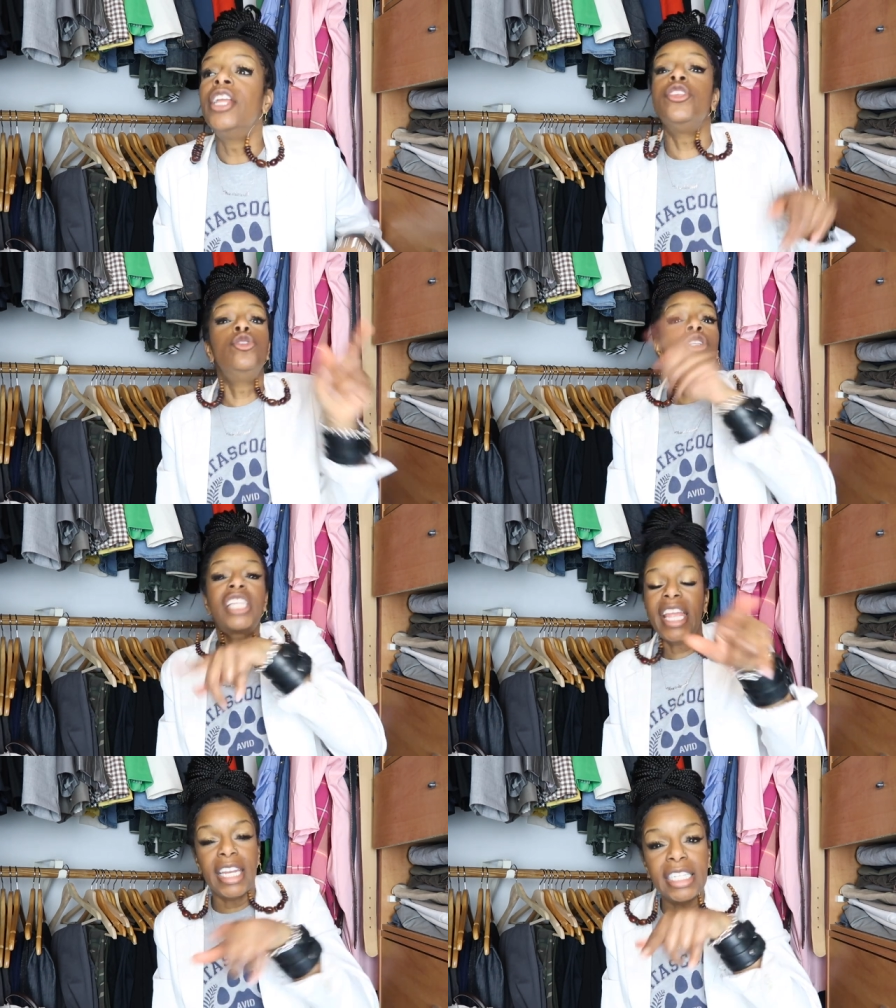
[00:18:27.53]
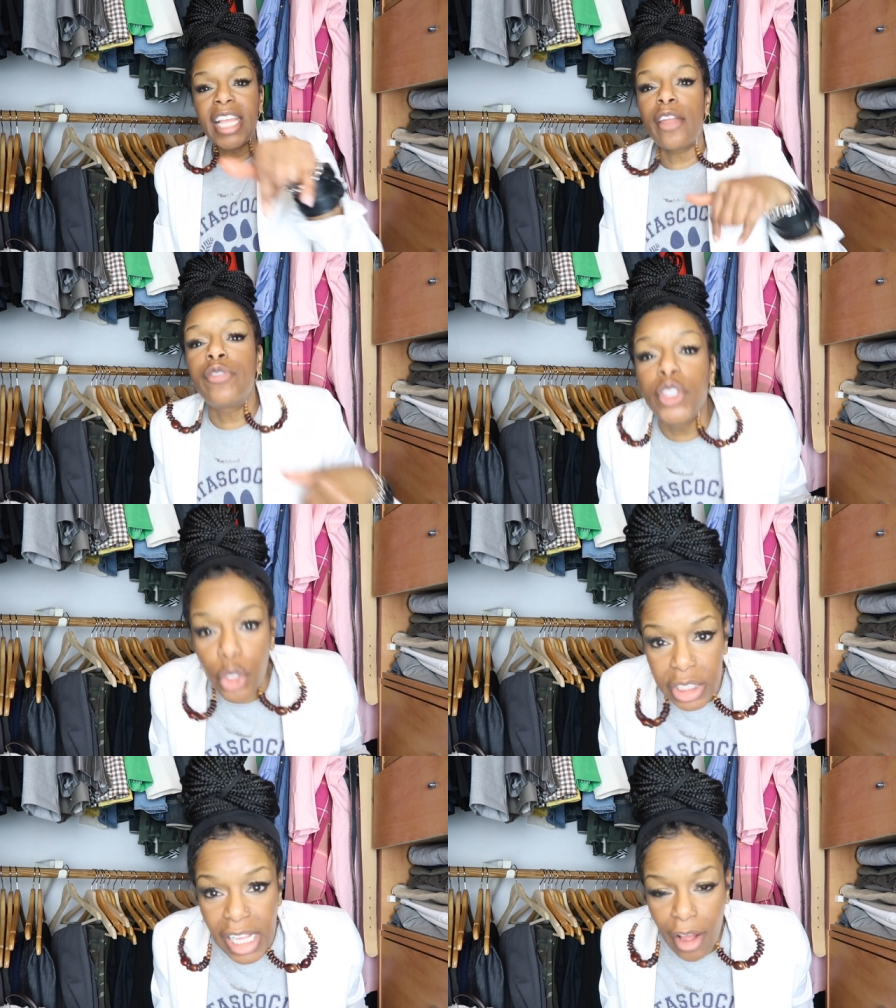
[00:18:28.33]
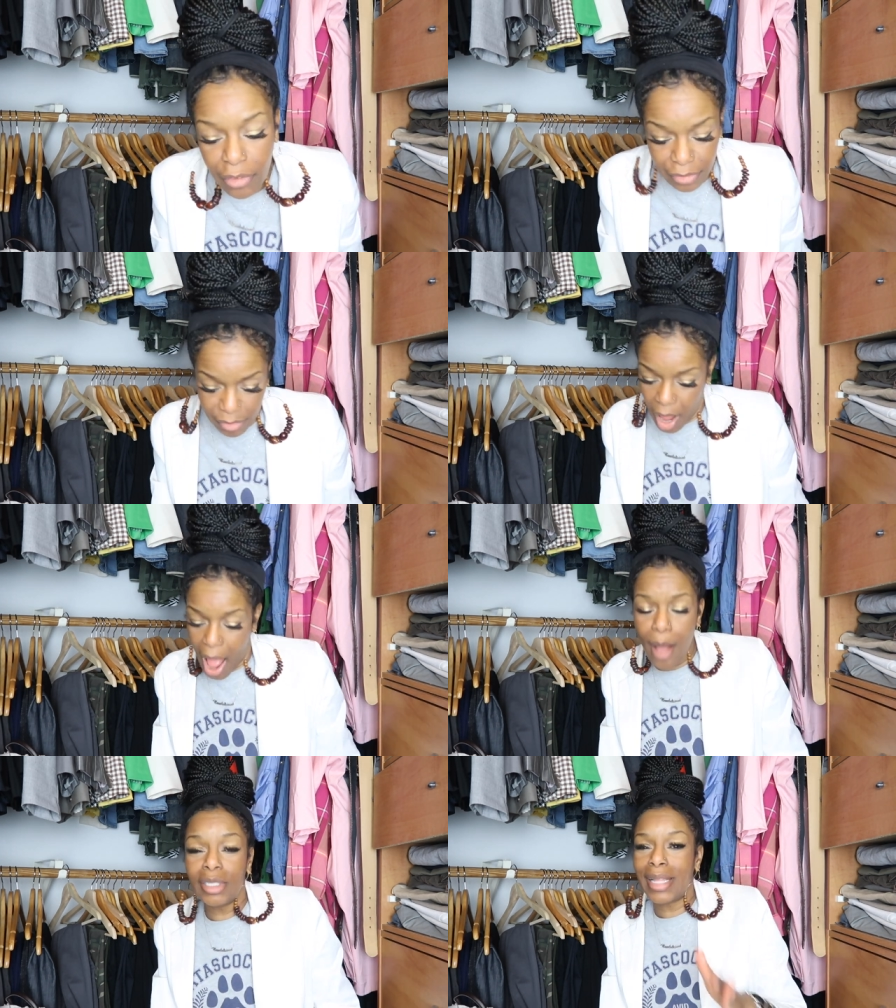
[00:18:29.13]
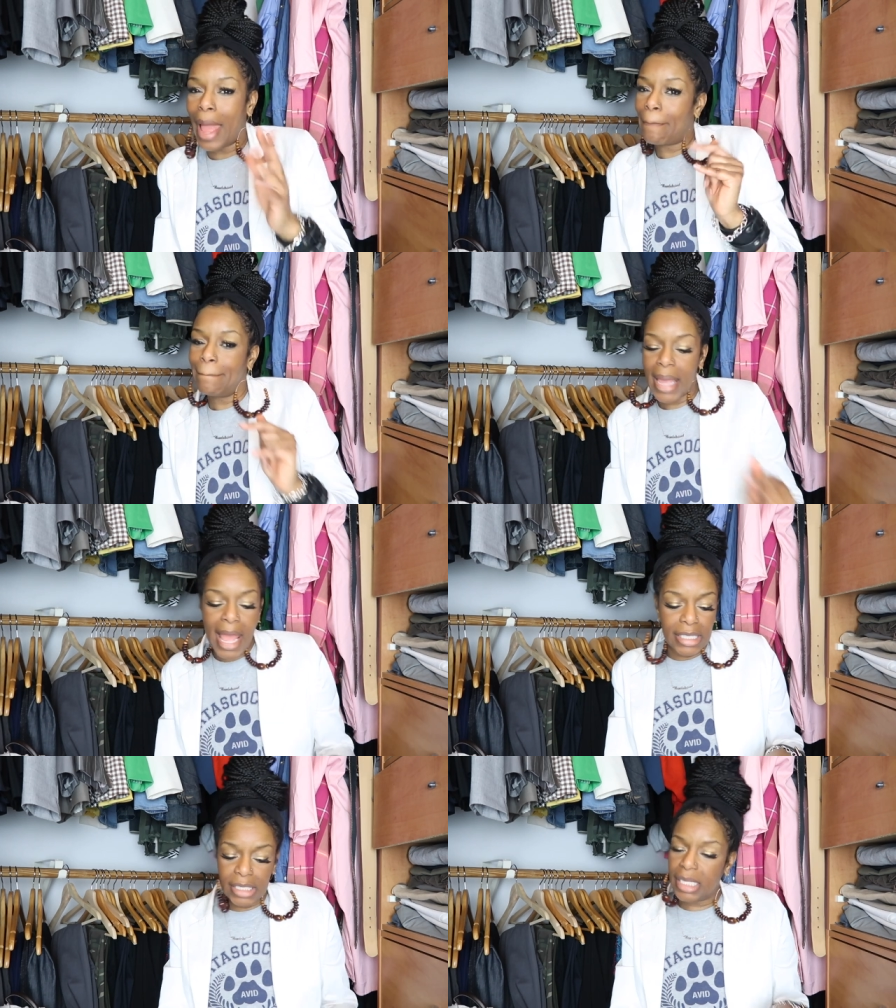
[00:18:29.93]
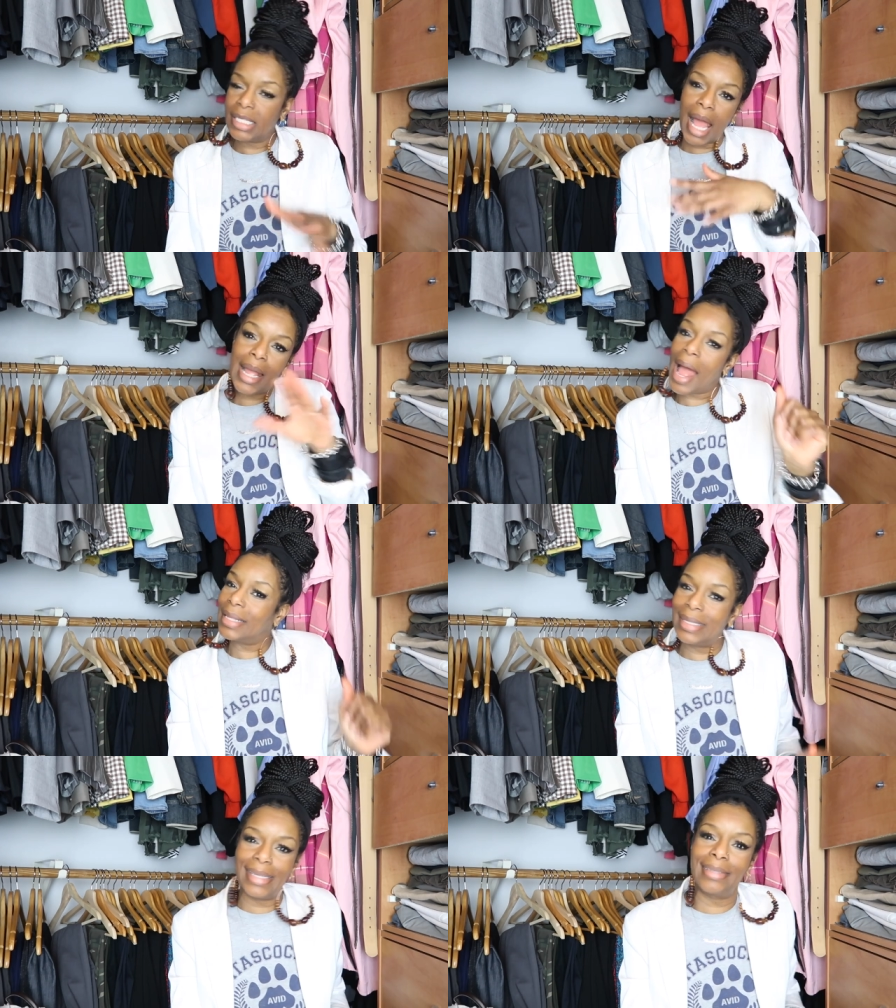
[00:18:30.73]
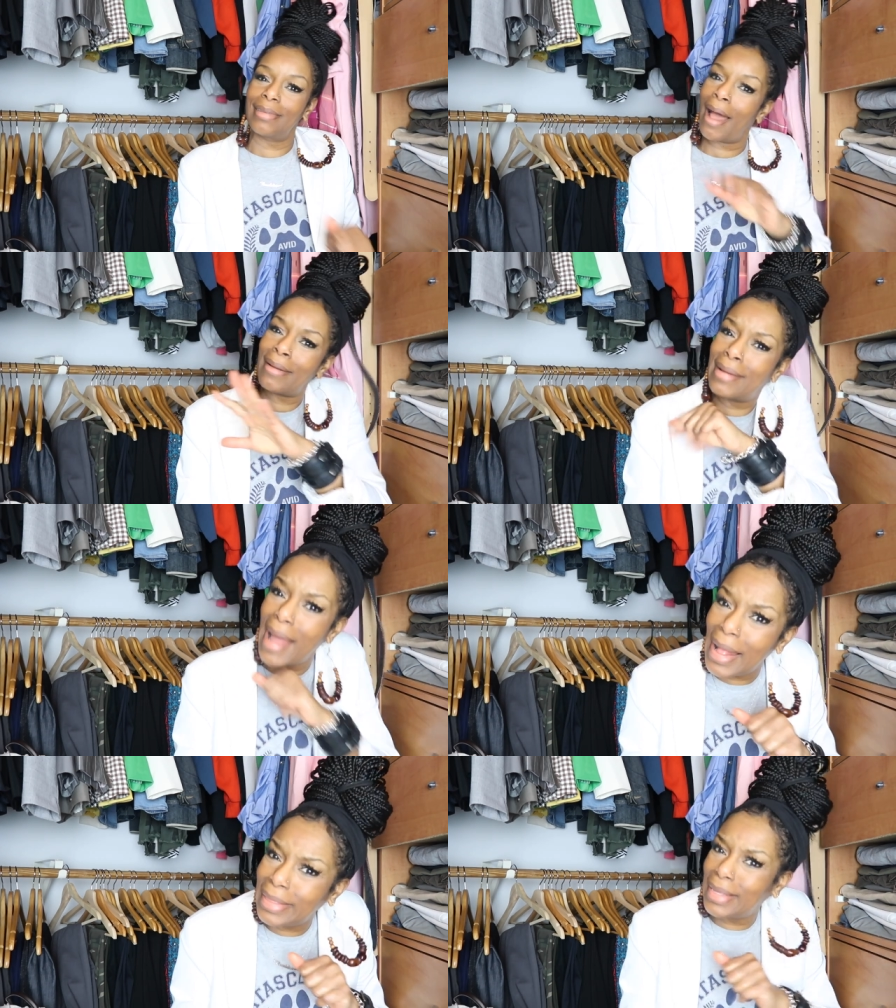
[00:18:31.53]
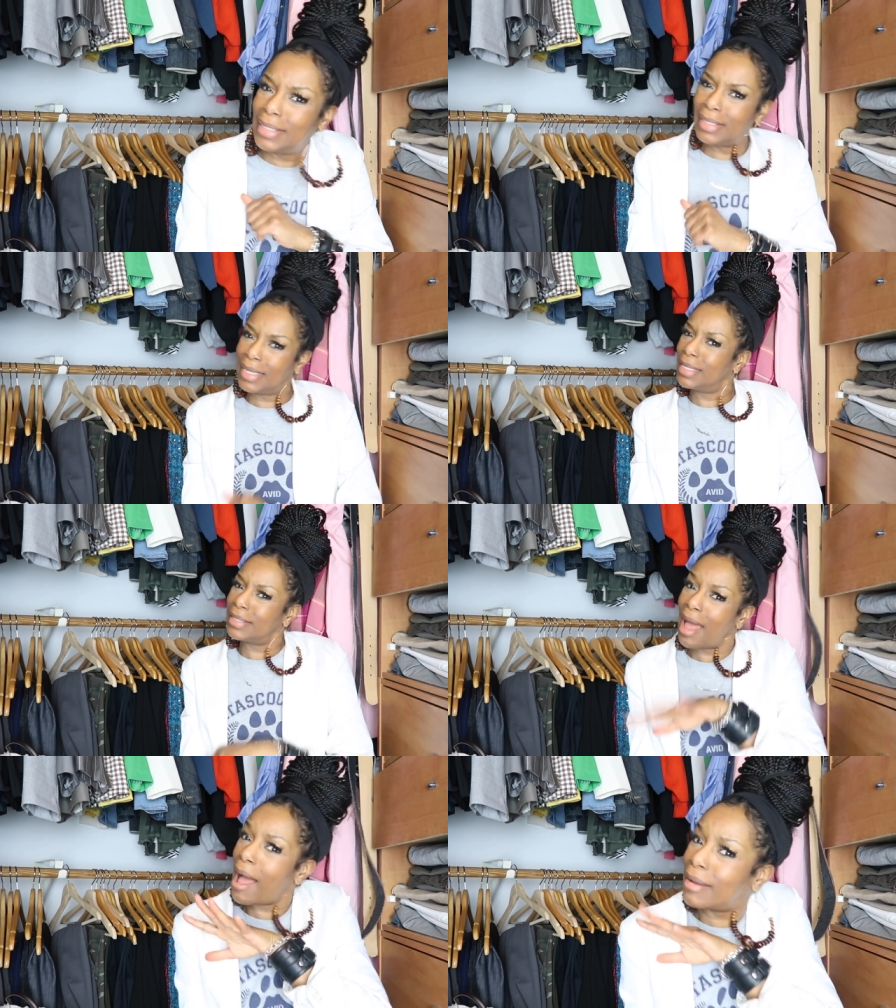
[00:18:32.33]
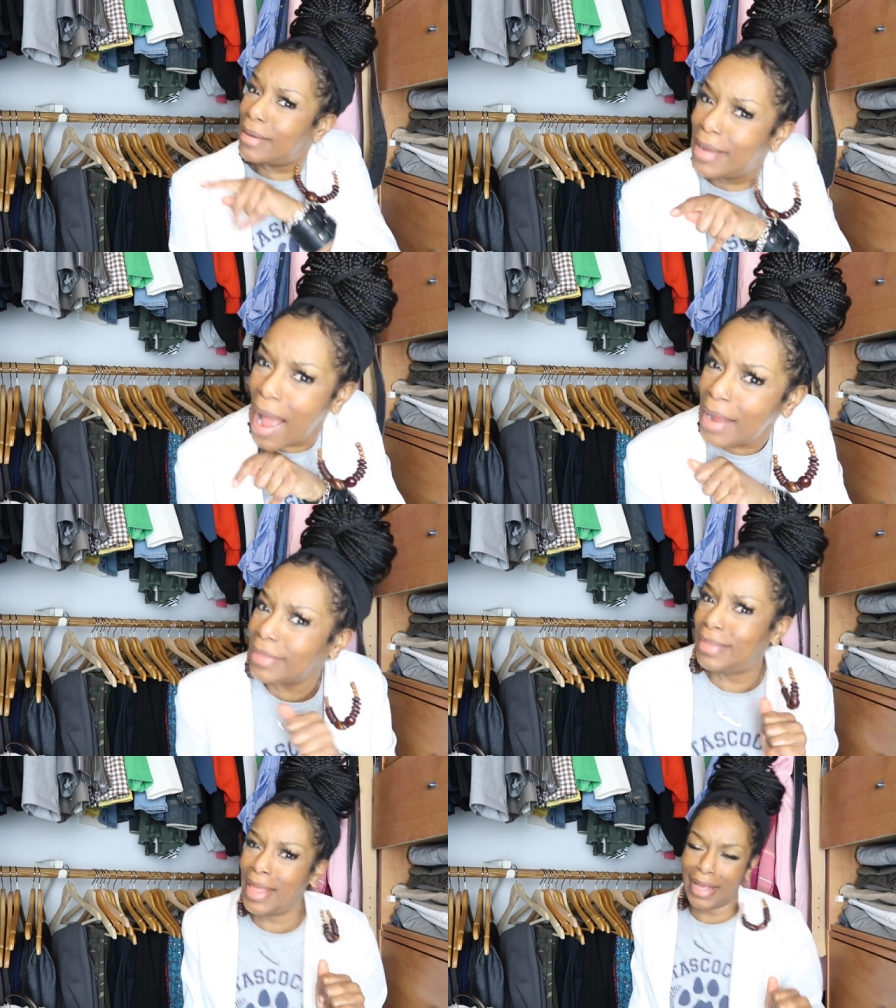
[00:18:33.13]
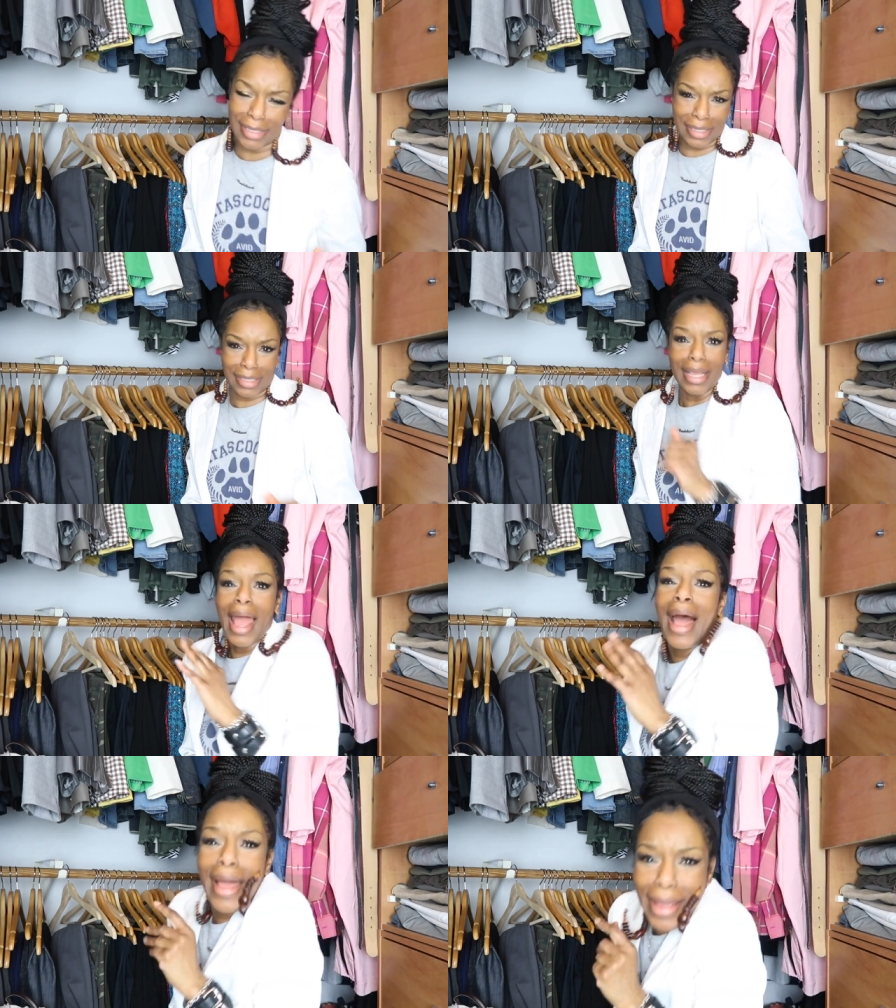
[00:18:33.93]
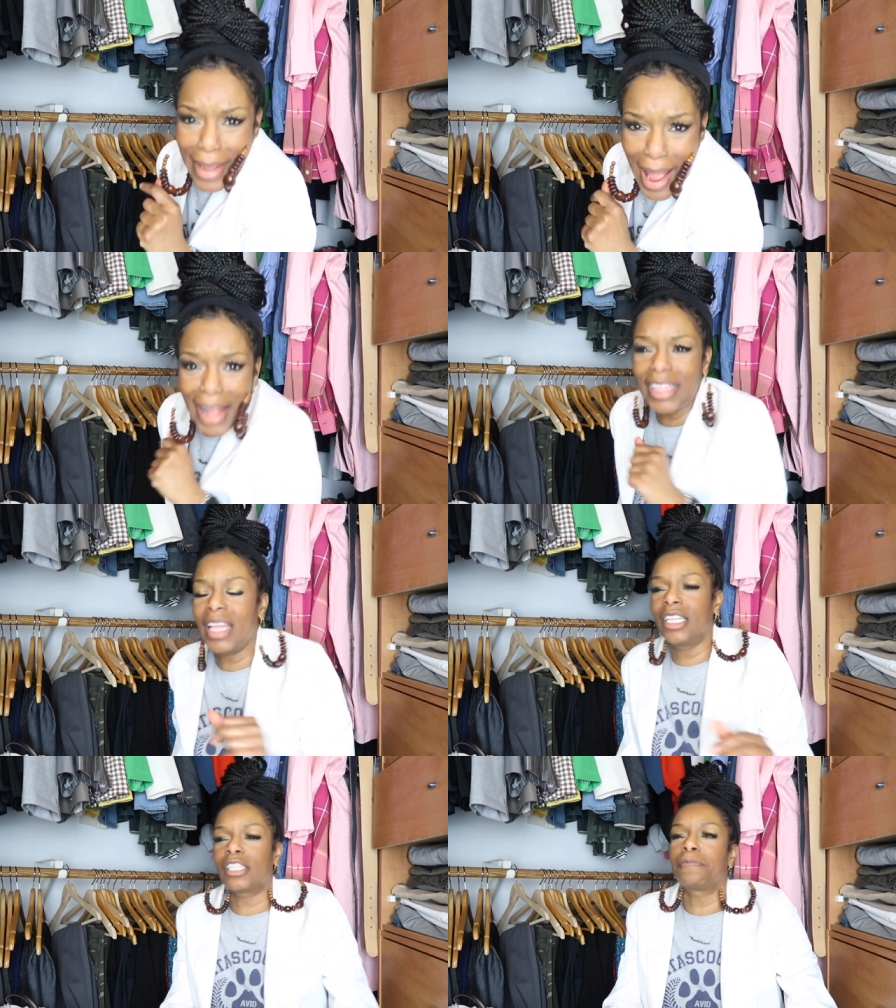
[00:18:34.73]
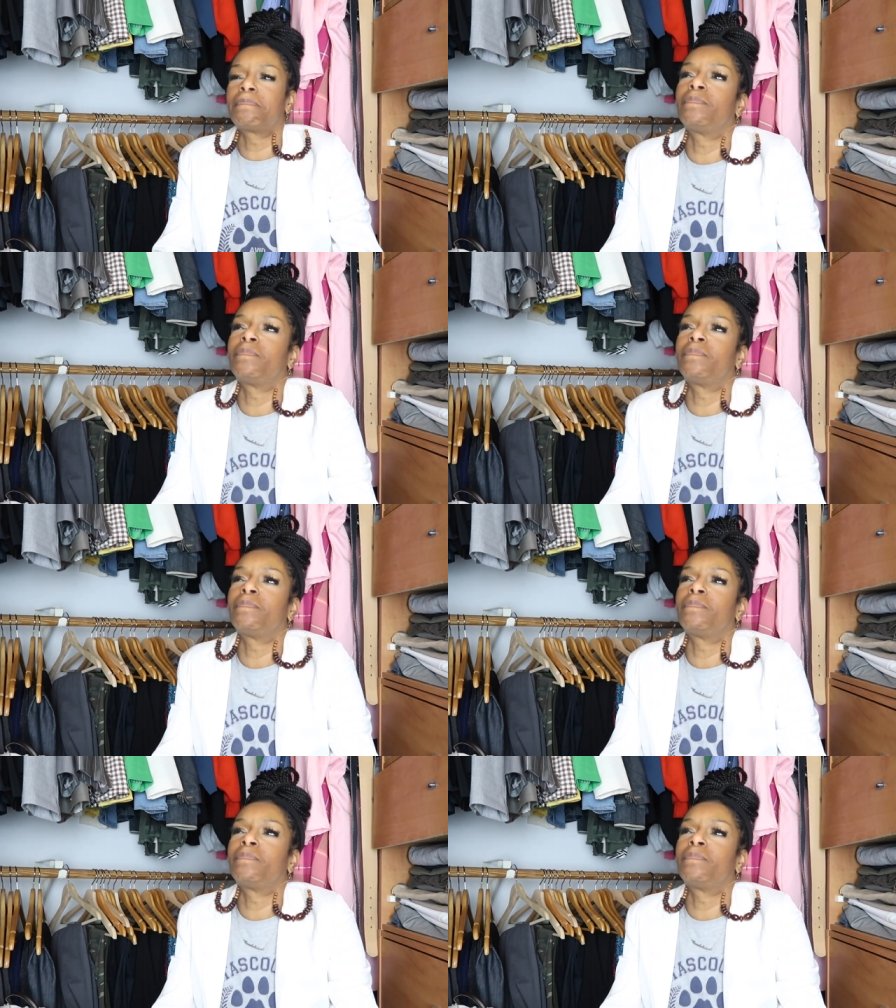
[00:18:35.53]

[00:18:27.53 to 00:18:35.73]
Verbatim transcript: You're taking a day for yourself. I was like, bet, sis, I got this. I got this, sis. I got this. I got this.